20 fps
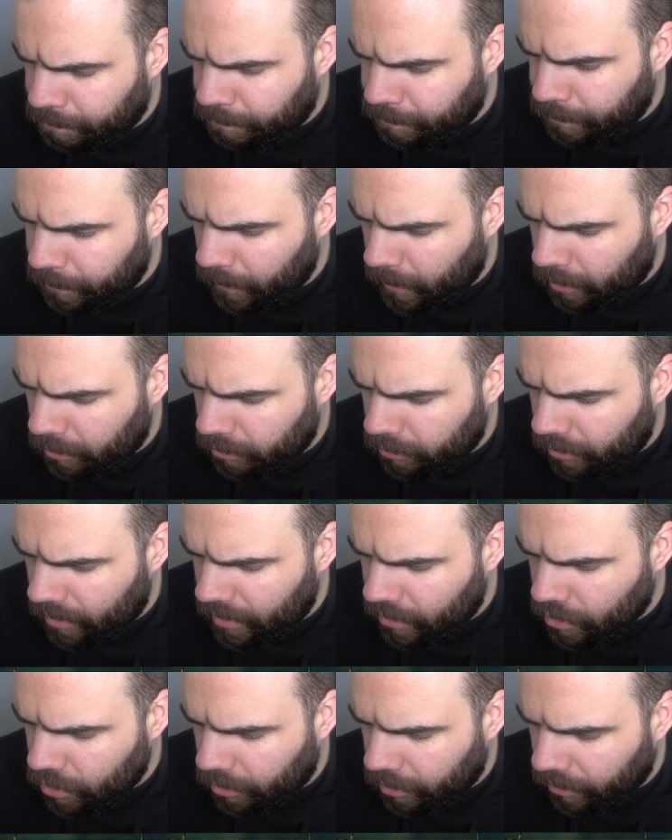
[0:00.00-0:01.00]
I'm not
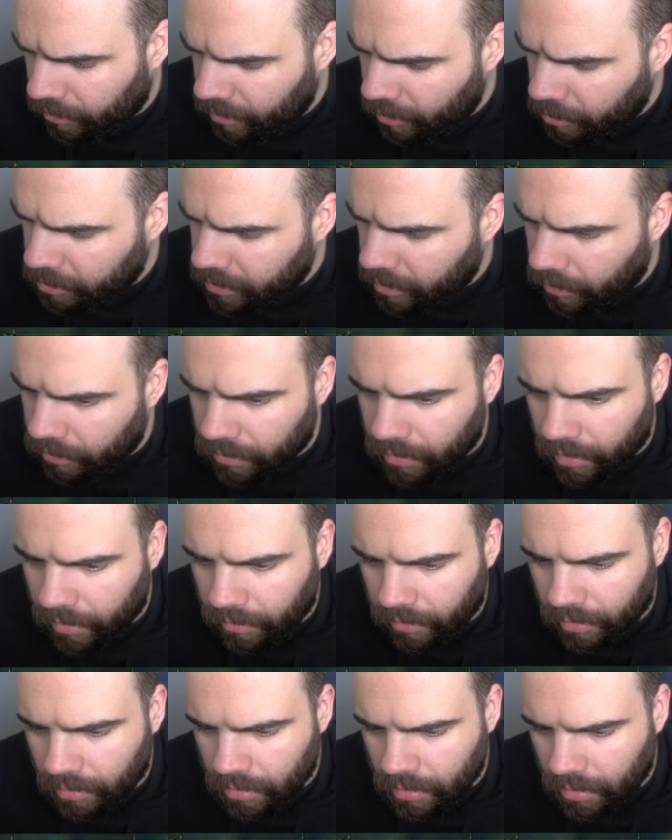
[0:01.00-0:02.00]
really sure what slope does on
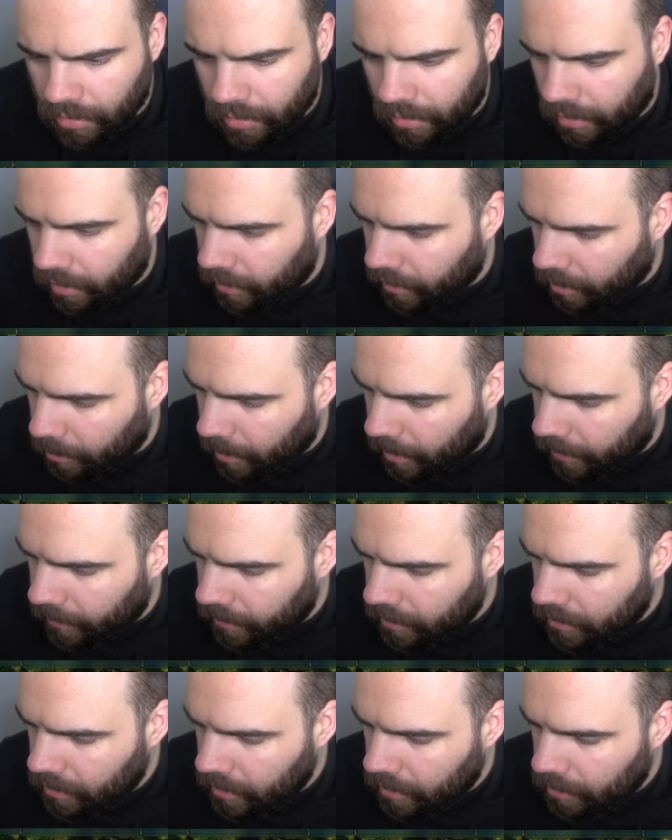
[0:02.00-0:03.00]
this actually now that I think about it.
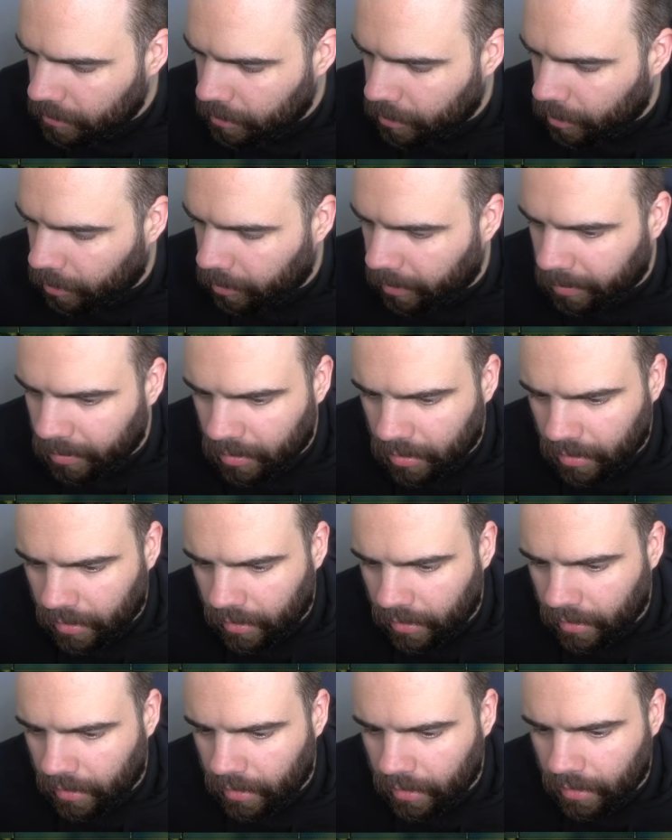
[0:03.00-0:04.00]
But we want
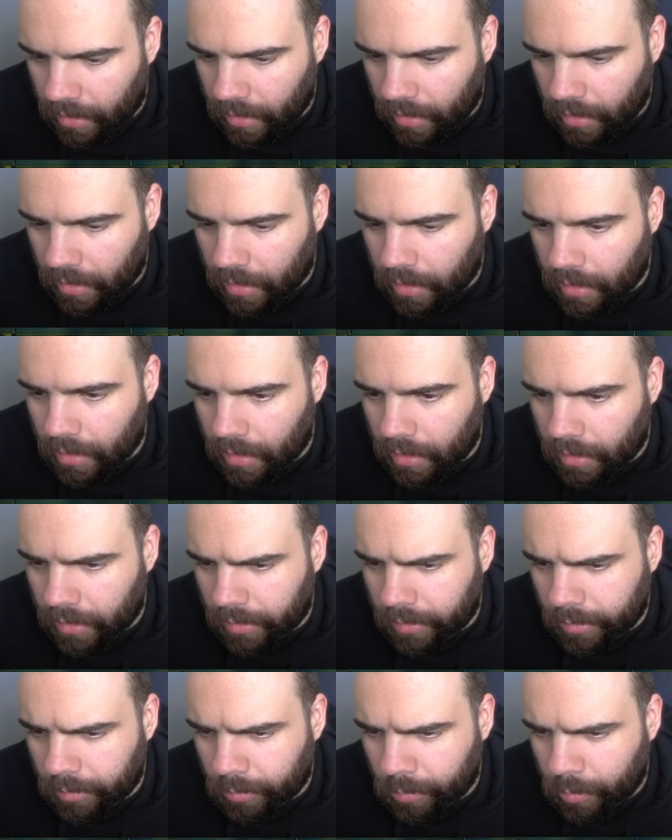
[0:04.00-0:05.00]

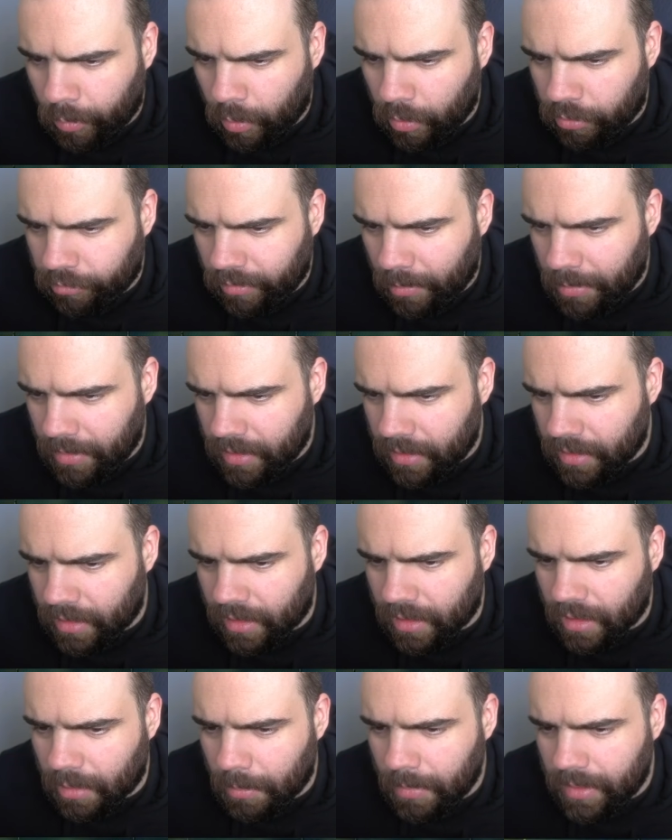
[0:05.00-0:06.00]
a watery bit
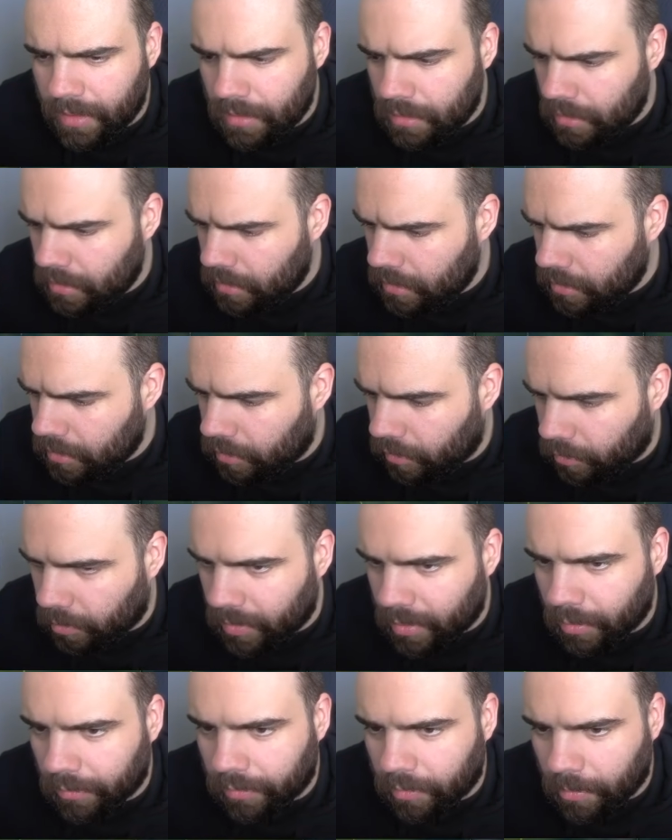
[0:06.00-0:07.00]
in the middle, because
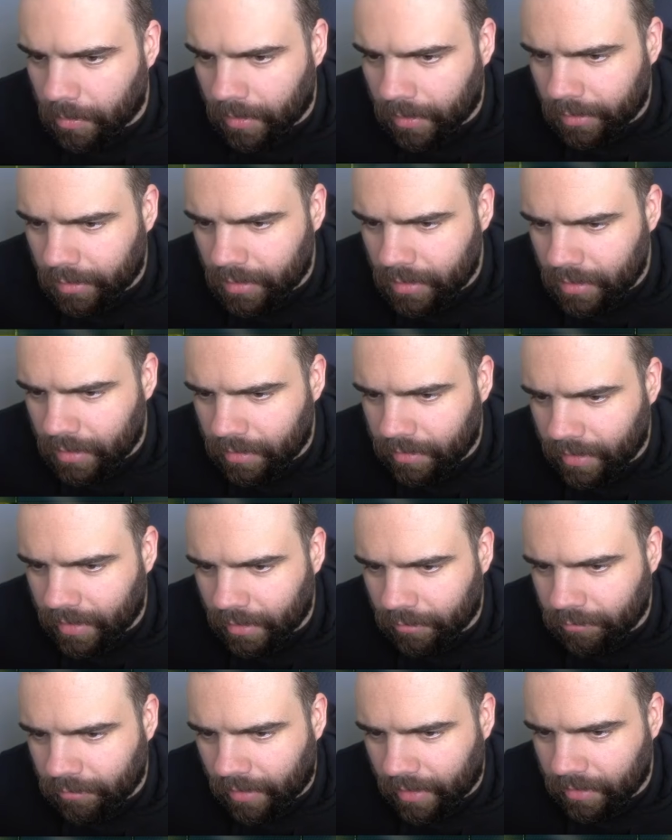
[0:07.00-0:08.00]
we do have spine. I'm going to take
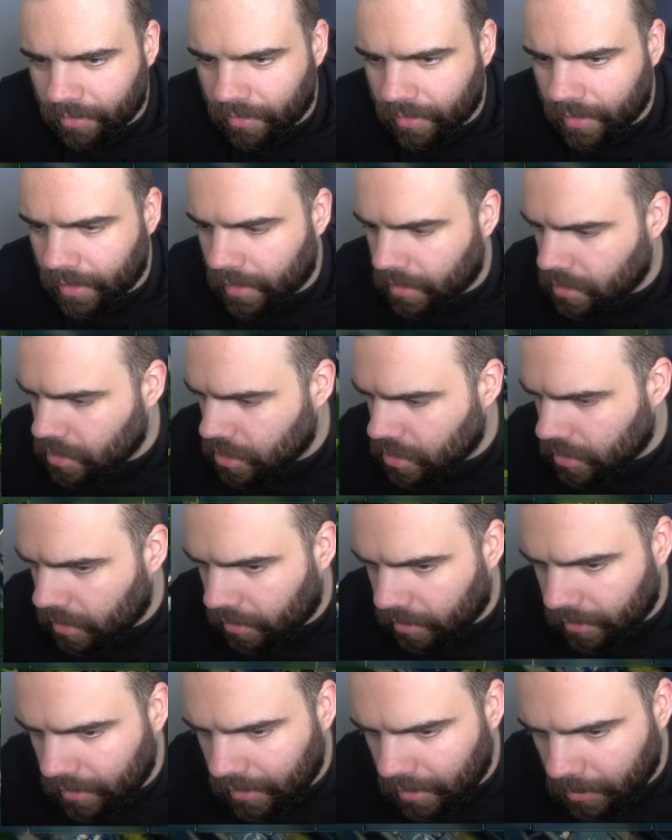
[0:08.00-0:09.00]
that right to the edge.
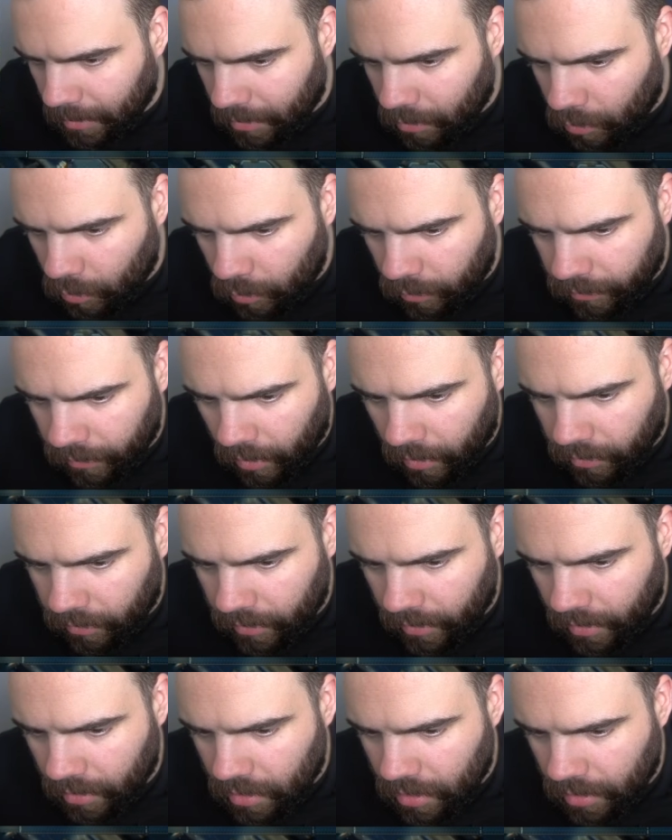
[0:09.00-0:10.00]
That's a little bit too far to
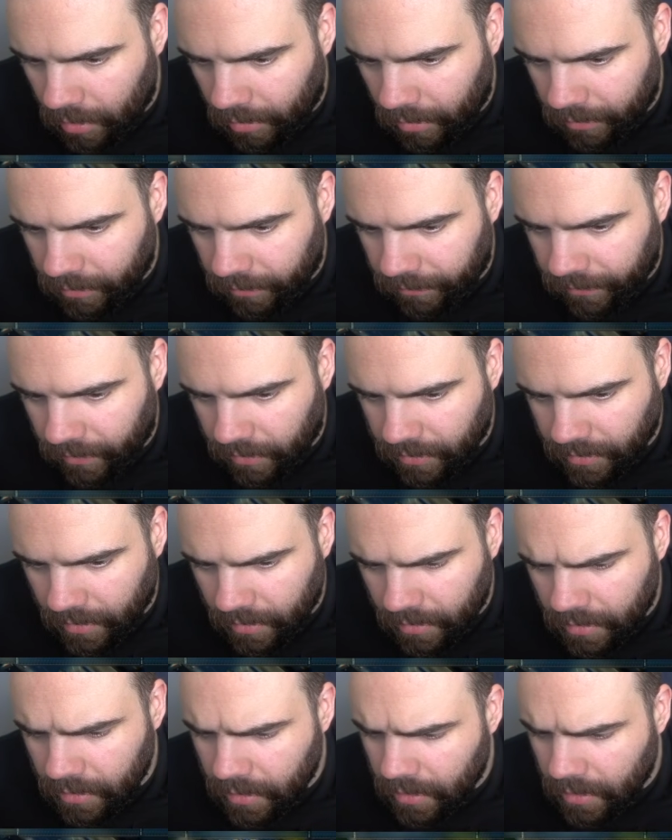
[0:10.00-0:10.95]
the edge. I'll have to fix that.